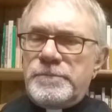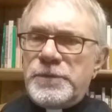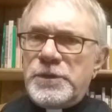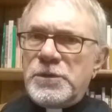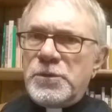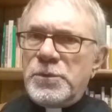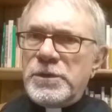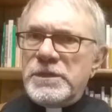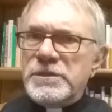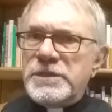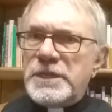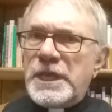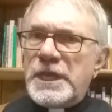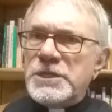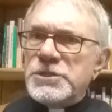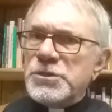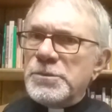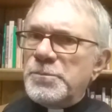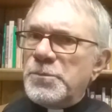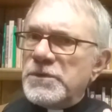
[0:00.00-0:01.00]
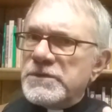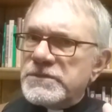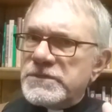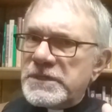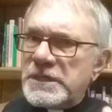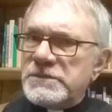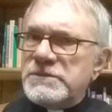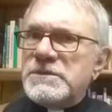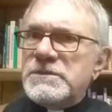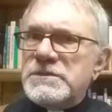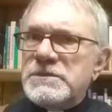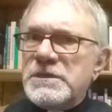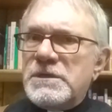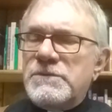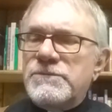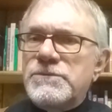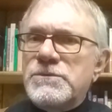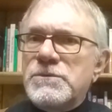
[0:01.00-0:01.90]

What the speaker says: When a danger presents itself